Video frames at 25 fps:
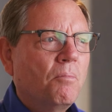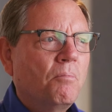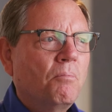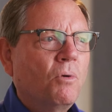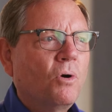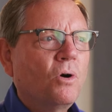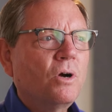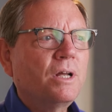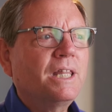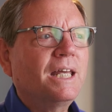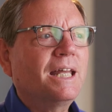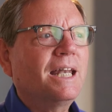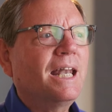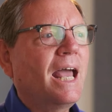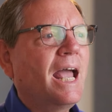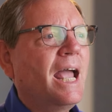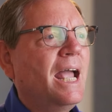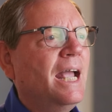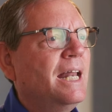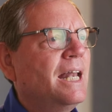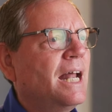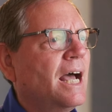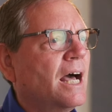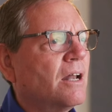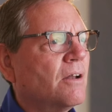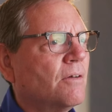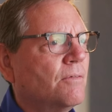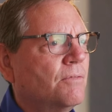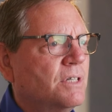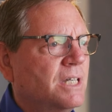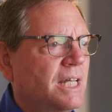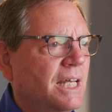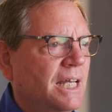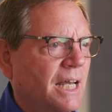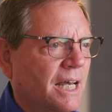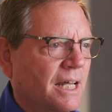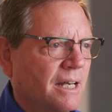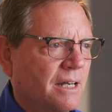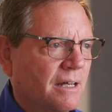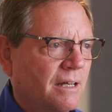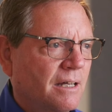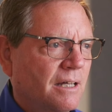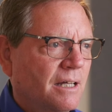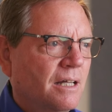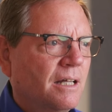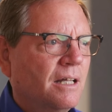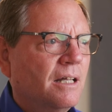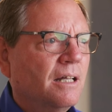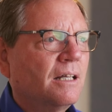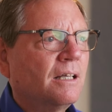more than 8 out of
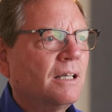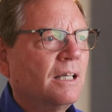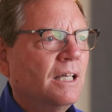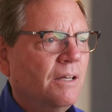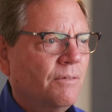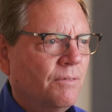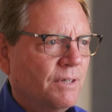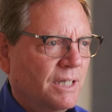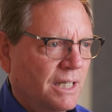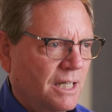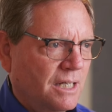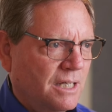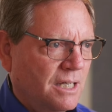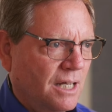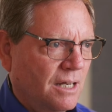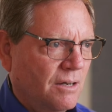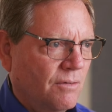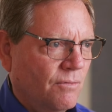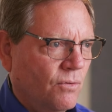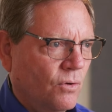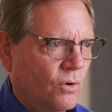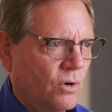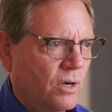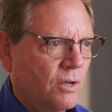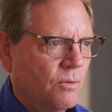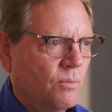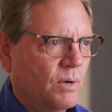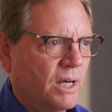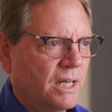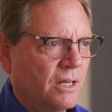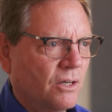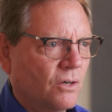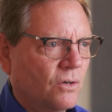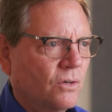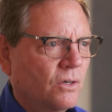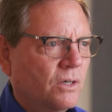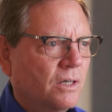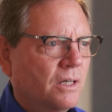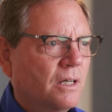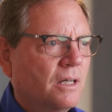10 live in the 1040 window.